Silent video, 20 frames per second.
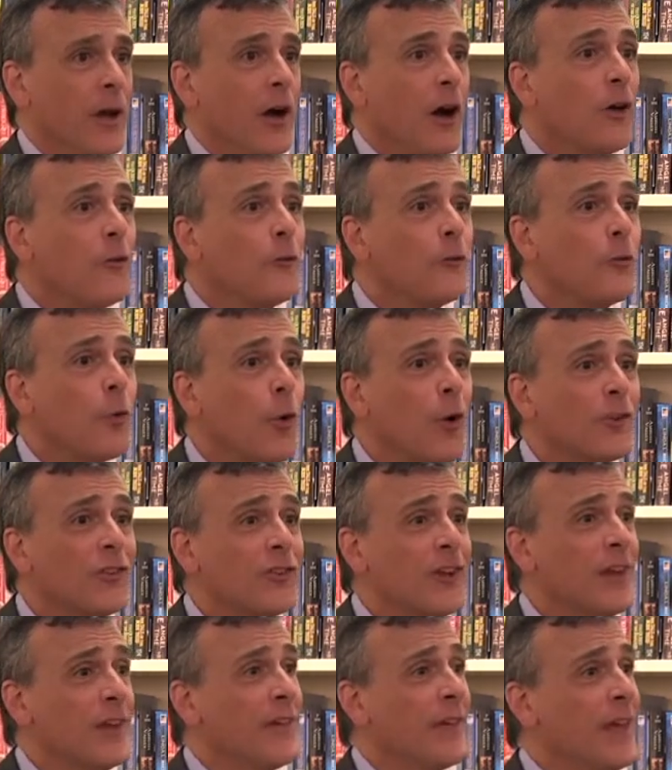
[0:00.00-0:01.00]

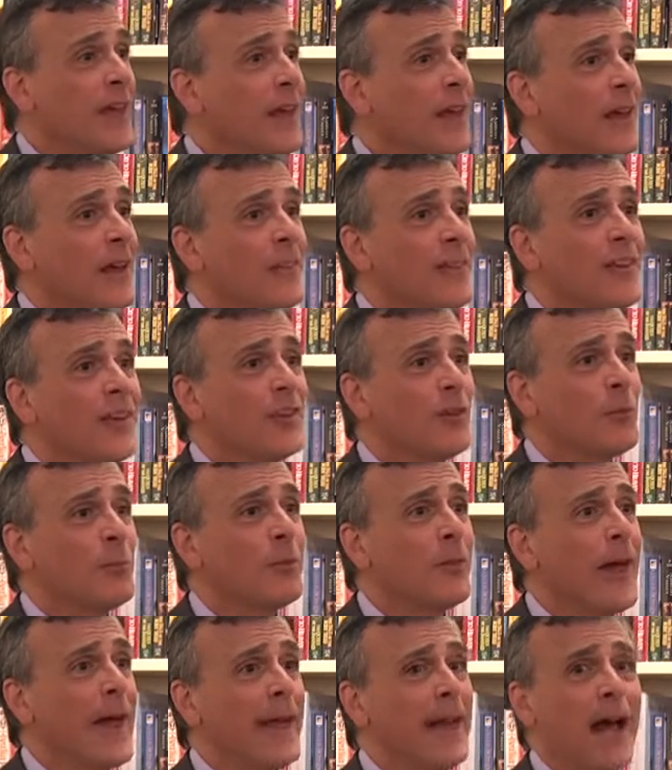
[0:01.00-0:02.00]
Unfortunately, this
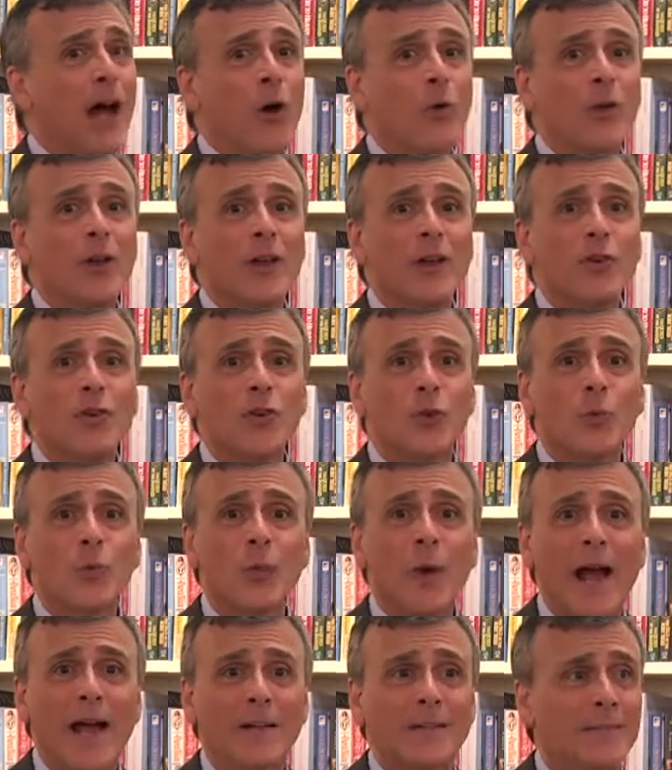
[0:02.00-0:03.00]
played out
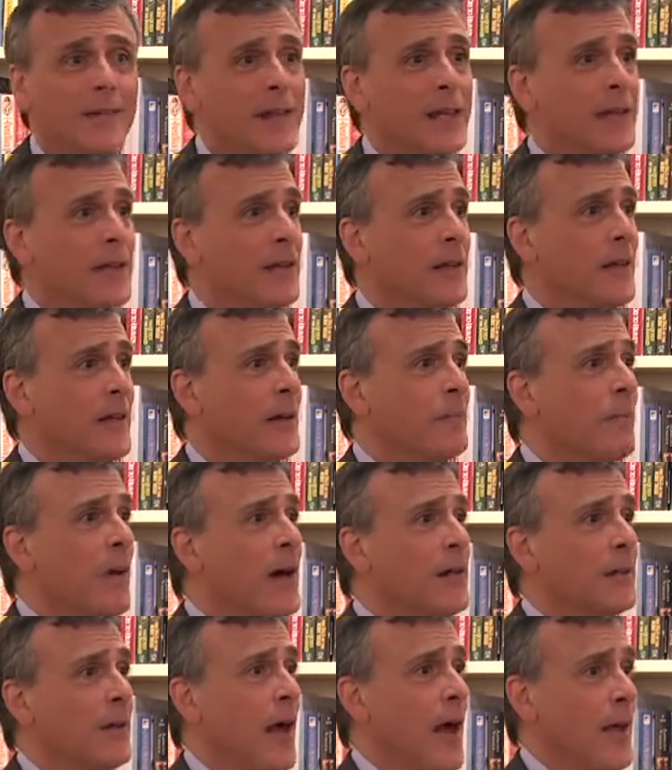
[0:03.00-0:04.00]
directly in
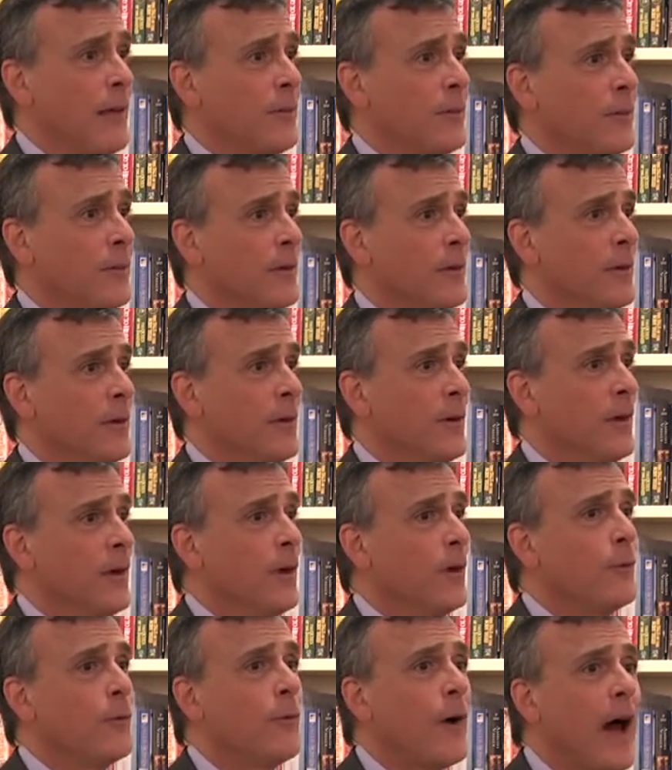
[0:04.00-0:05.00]
my life.
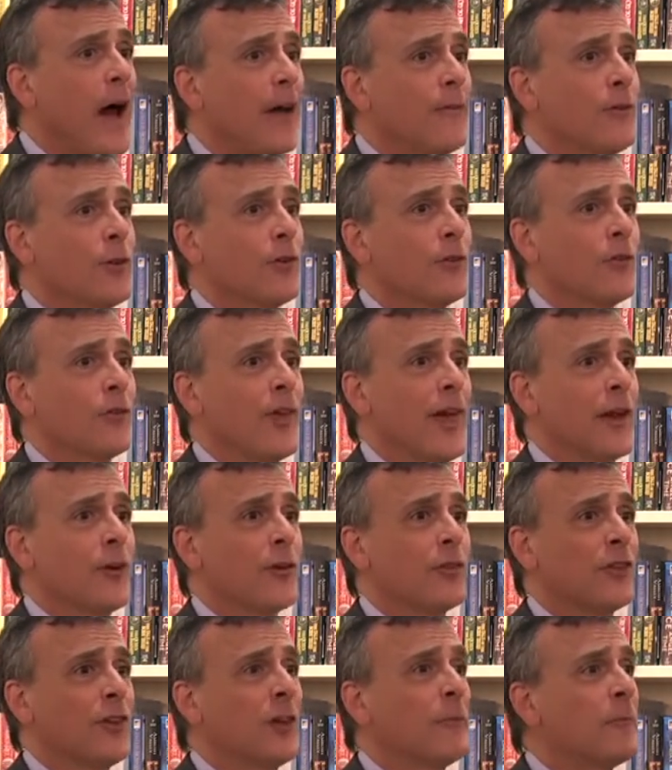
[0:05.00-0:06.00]
5 years
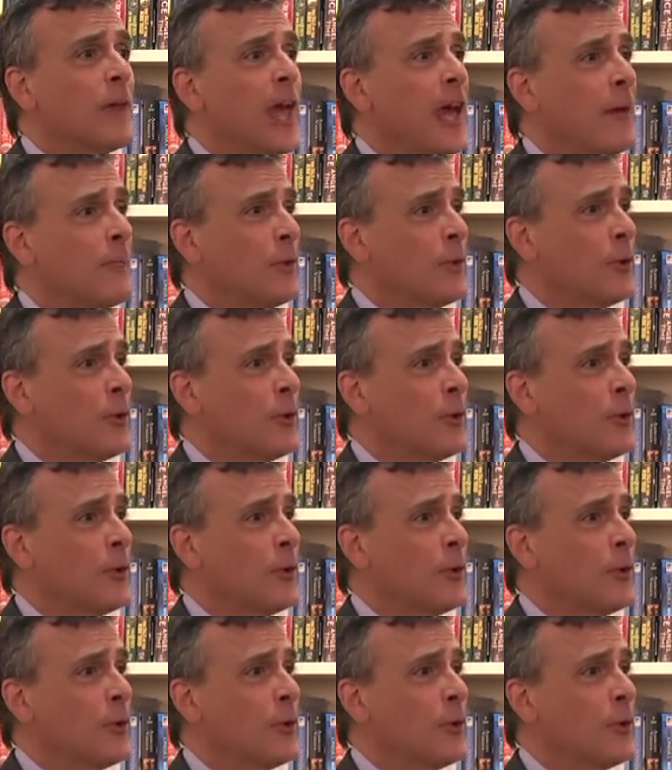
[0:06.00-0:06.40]
later, Tim came